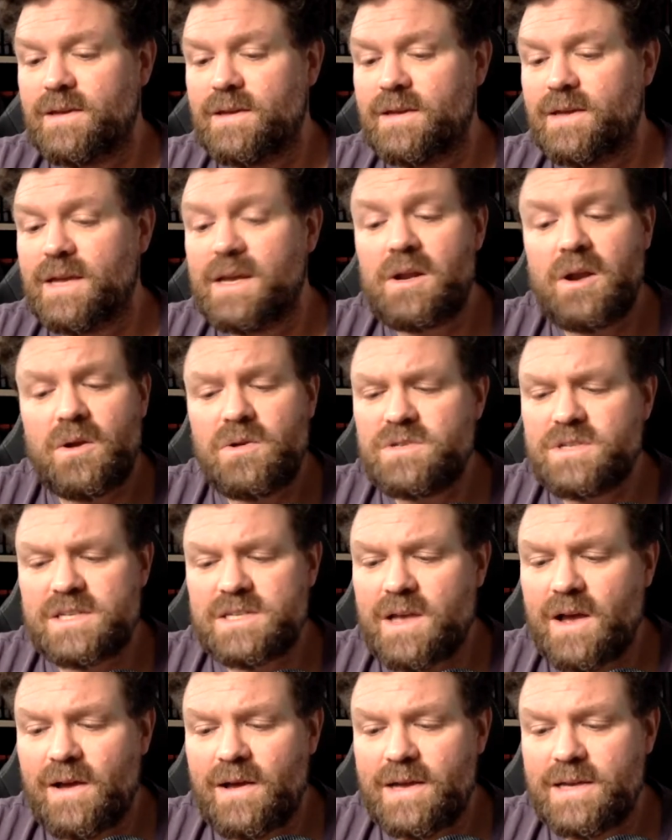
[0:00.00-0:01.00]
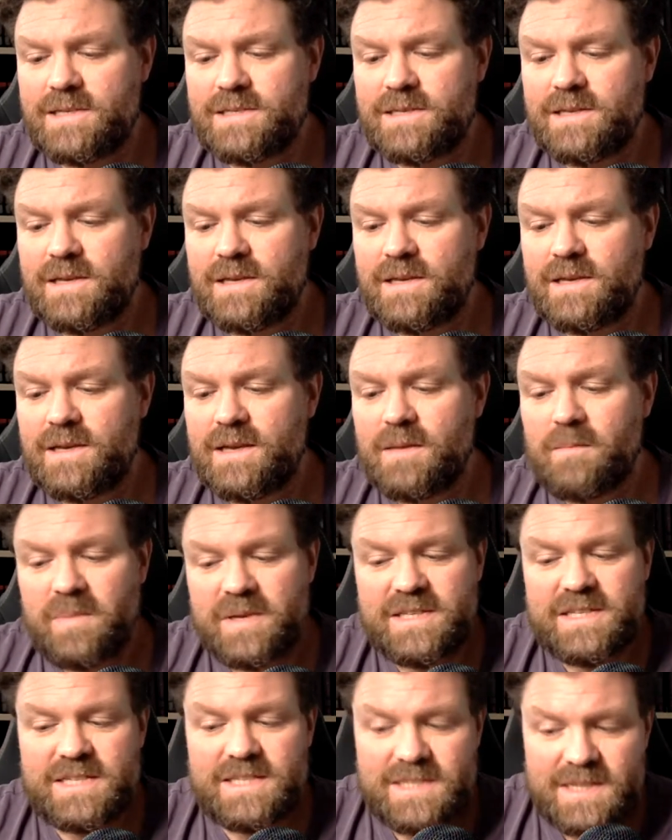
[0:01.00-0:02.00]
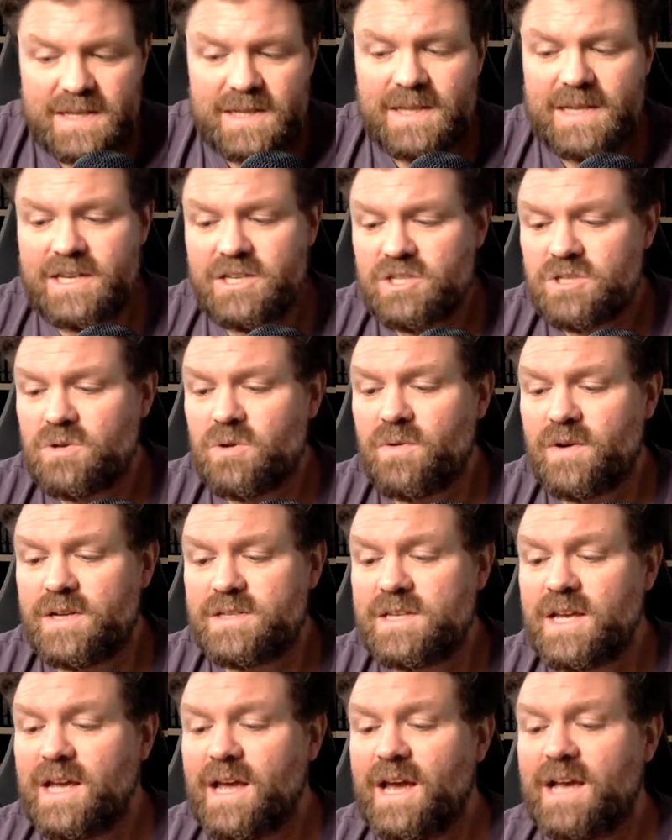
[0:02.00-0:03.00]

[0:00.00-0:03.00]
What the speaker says: He closed his eyes, but still he saw it,